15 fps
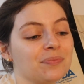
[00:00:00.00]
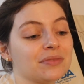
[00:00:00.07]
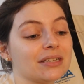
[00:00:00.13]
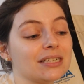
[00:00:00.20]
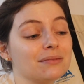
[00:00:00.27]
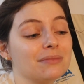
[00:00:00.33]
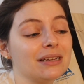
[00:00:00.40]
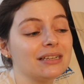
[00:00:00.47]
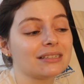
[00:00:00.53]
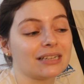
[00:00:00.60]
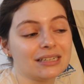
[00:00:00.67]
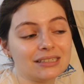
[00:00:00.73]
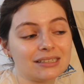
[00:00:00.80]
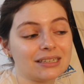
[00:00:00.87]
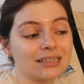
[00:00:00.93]
Does it make
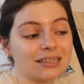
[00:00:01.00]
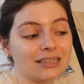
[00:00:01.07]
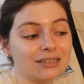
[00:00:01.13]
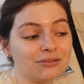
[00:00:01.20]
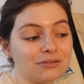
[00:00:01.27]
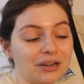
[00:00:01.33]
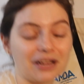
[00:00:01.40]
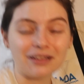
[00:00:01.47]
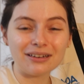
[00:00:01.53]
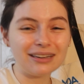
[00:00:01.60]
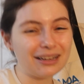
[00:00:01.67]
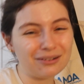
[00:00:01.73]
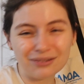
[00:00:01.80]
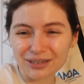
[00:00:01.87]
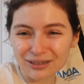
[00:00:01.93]
sense like in reality?
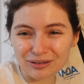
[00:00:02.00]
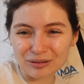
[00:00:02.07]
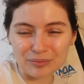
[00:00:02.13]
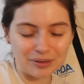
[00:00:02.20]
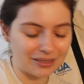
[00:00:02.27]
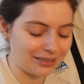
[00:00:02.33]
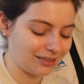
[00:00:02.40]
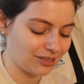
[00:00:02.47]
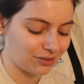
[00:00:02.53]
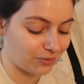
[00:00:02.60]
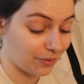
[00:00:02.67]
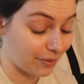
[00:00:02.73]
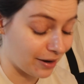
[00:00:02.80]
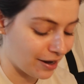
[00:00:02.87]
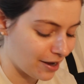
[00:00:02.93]
I don't know, but this is
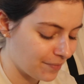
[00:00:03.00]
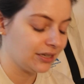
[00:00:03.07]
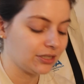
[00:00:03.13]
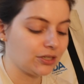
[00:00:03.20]
where we're at.